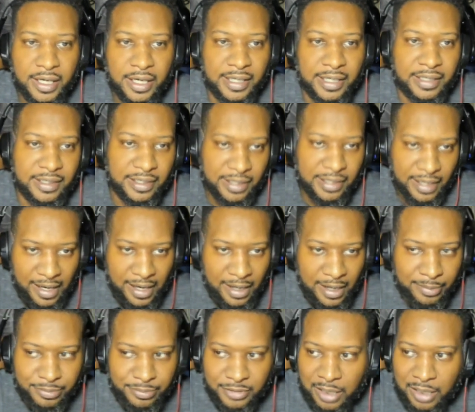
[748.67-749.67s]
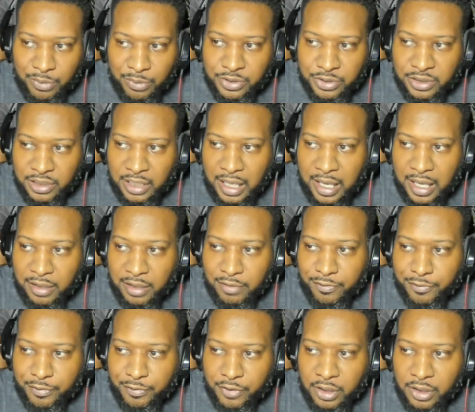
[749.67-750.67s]
a cap that was
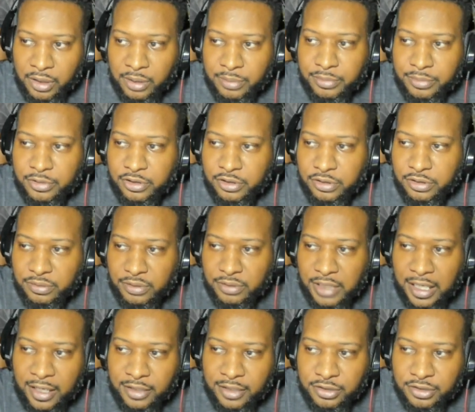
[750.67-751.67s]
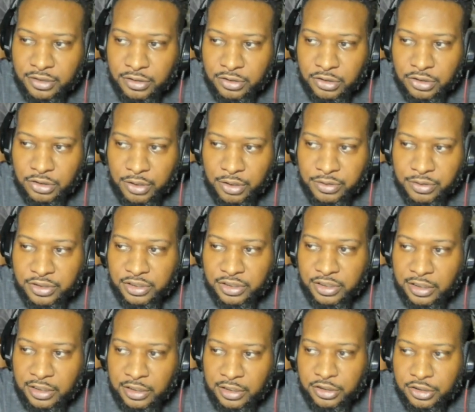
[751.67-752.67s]
like from two thousand
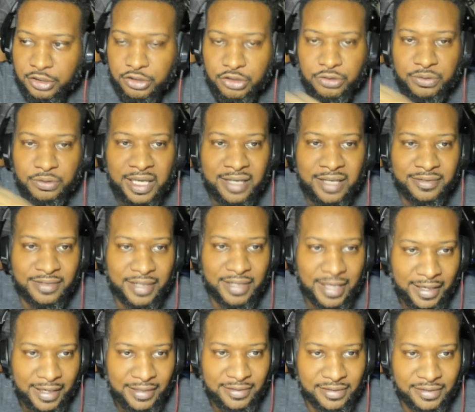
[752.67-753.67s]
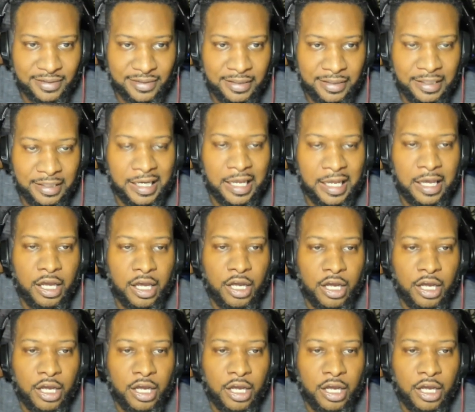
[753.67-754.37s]
thirteen to two thousand eighteen,